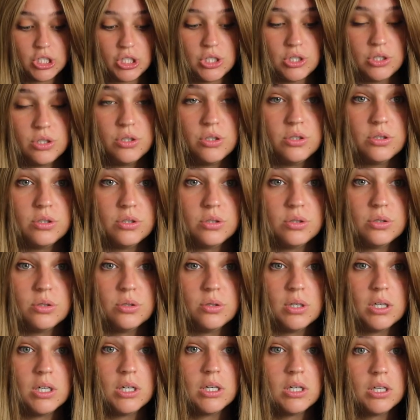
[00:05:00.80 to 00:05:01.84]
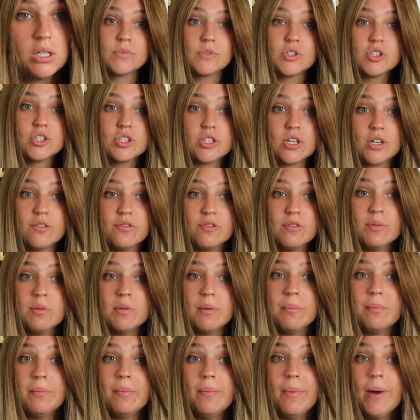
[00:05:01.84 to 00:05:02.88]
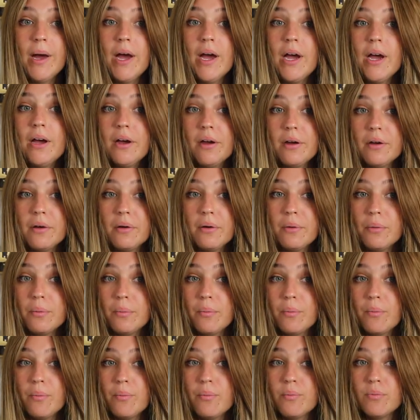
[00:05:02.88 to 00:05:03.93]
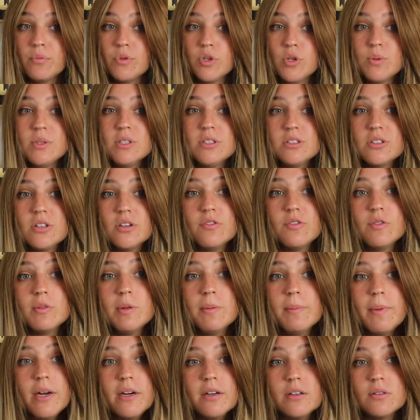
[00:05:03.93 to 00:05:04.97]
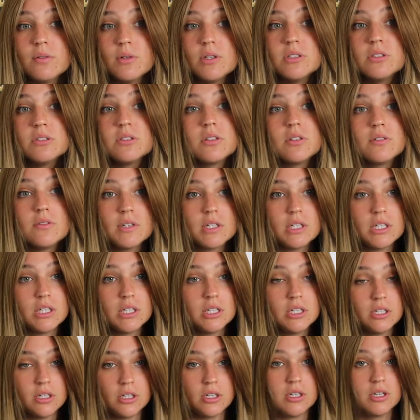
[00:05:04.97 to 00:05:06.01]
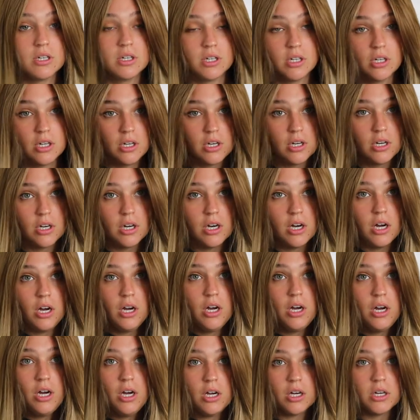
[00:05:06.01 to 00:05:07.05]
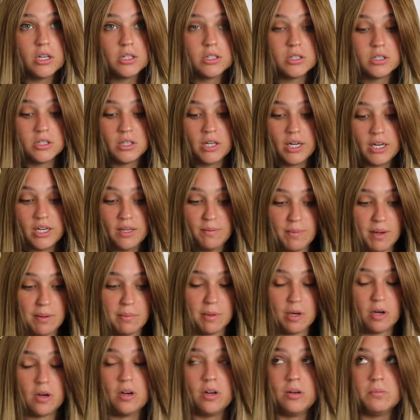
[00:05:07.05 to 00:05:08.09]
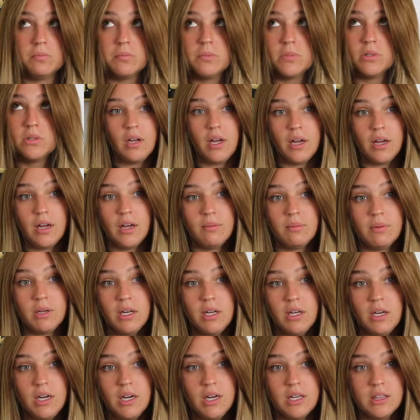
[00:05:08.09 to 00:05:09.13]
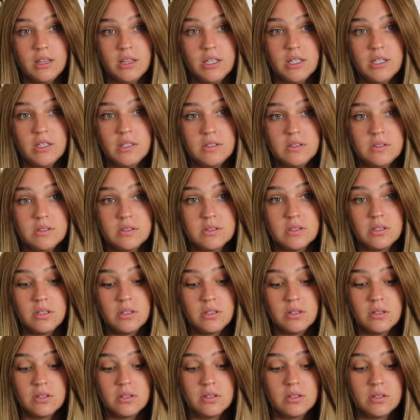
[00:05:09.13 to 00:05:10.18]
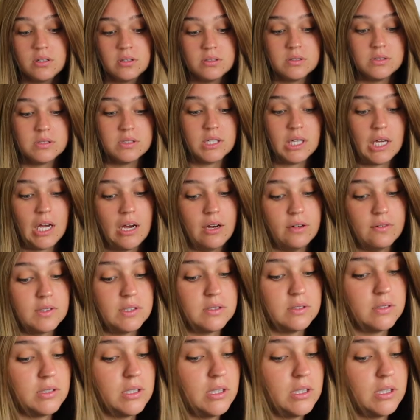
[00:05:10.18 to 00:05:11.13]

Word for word: to start from the back. Do we start from the back or do we start right here? Ugh, ah, I need my mom. Okay, I'm gonna cut this and see how this